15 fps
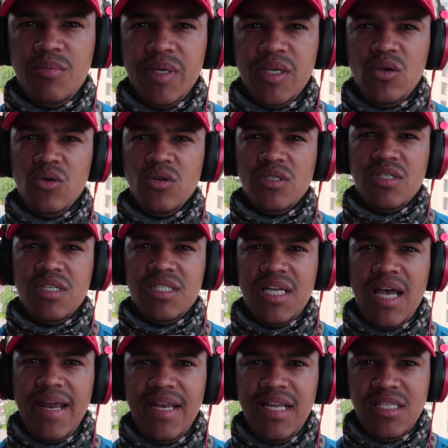because the
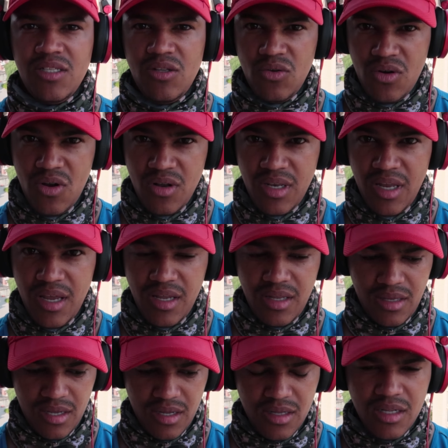Chinese do not eat
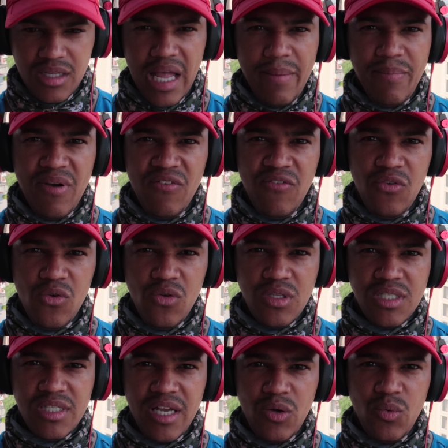the type of
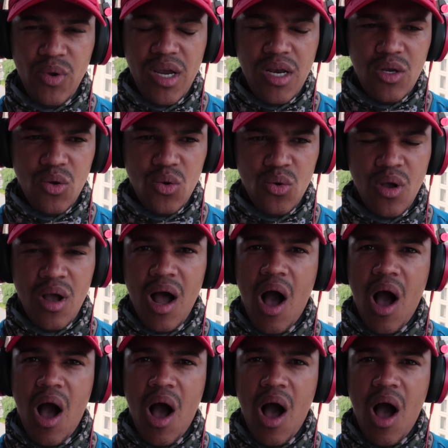foods that we do.